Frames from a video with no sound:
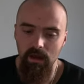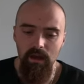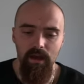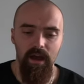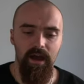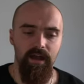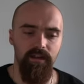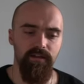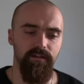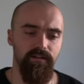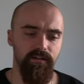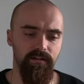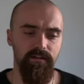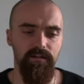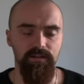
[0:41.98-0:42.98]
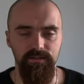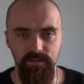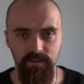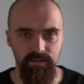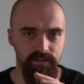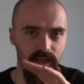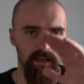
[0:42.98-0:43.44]
And
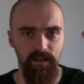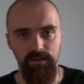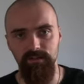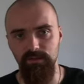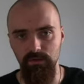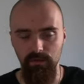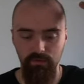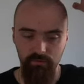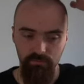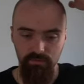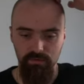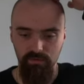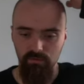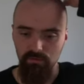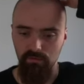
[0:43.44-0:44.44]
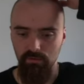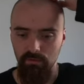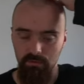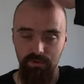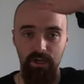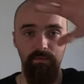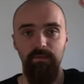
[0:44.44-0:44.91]
since getting excluded from school,
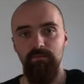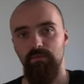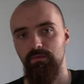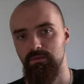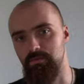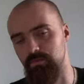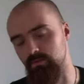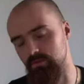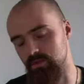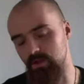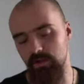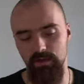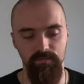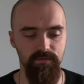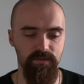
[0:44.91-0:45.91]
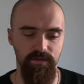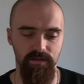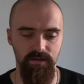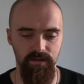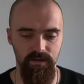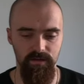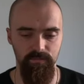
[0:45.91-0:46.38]
which happened multiple times,
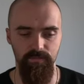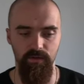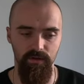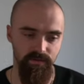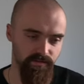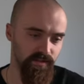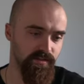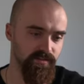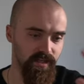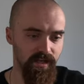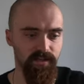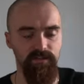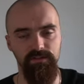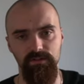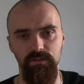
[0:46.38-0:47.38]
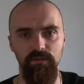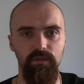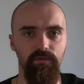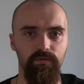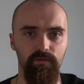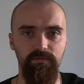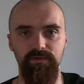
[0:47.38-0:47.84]
but since getting
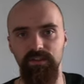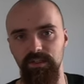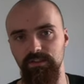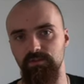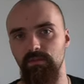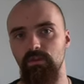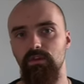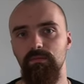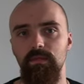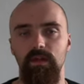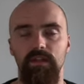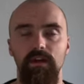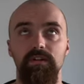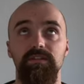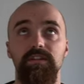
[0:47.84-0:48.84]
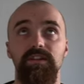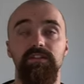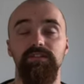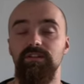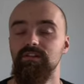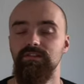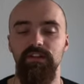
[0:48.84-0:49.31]
excluded from sixth form, I think I
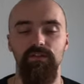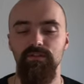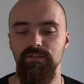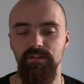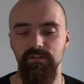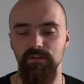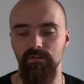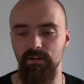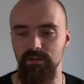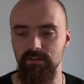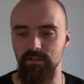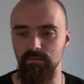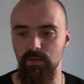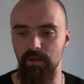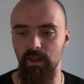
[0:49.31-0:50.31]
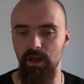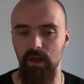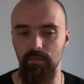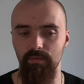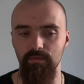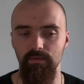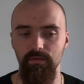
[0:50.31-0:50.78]
was 17 or 18 when that
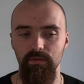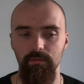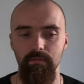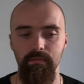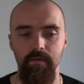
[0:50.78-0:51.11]
happened.